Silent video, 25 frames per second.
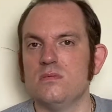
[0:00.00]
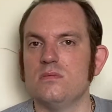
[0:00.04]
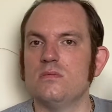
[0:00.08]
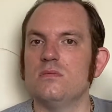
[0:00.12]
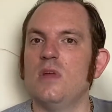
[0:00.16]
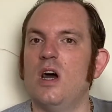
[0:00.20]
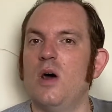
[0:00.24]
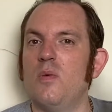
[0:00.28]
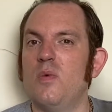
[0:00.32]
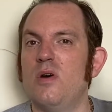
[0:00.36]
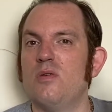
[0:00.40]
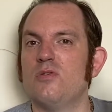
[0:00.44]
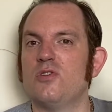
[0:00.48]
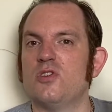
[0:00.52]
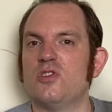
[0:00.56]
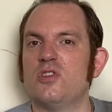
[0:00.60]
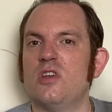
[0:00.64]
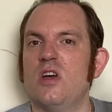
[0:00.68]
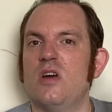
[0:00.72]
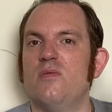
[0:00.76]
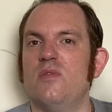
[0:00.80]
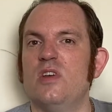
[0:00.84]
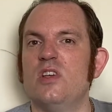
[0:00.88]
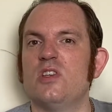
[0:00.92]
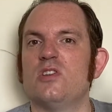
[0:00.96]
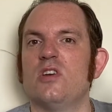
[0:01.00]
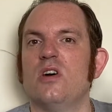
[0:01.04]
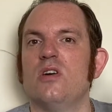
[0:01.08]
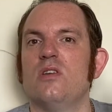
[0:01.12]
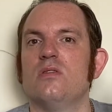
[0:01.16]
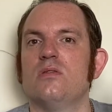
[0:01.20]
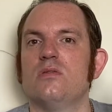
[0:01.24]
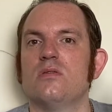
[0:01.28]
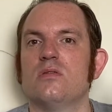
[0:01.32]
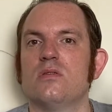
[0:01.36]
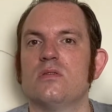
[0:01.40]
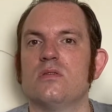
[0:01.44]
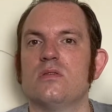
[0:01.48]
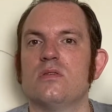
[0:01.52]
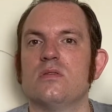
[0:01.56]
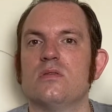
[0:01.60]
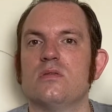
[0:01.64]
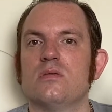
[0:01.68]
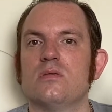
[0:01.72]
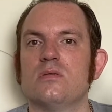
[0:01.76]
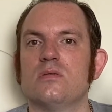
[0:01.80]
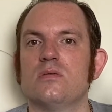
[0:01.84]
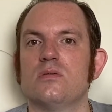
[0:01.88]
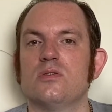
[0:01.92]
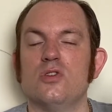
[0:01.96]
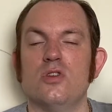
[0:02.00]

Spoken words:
I will just turn this on, because